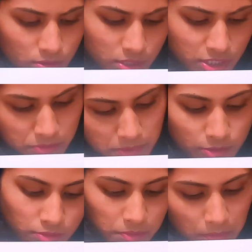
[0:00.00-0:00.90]

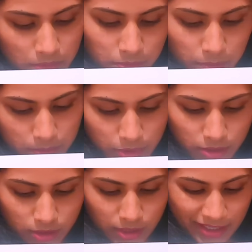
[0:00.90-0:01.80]
GPU, blah blah
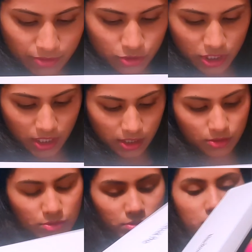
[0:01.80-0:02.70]
blah, headphone jack,
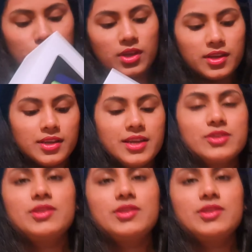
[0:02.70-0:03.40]
okay. So